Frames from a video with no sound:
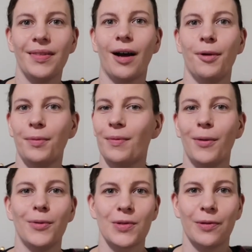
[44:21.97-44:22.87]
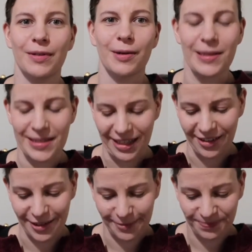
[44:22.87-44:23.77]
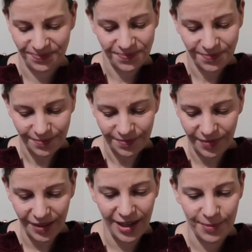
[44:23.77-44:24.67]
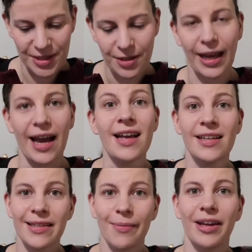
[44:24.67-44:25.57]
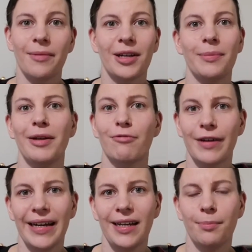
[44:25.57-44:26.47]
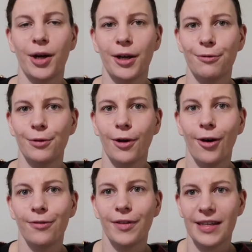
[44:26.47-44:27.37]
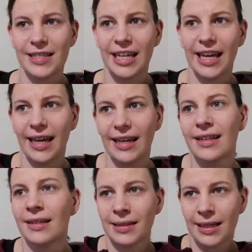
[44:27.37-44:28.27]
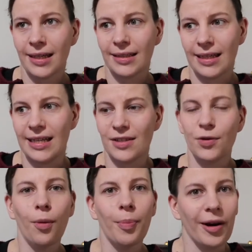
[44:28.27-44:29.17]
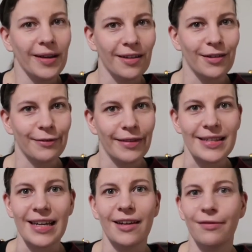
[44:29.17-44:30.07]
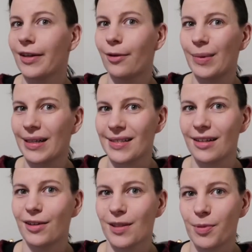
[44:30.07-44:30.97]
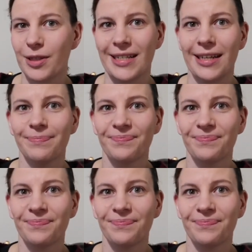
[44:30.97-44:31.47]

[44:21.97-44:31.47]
I was not requesting yarn. So yeah, something I'm going to be really mindful of this year is not buying yarn for the sake of it or because it looks pretty.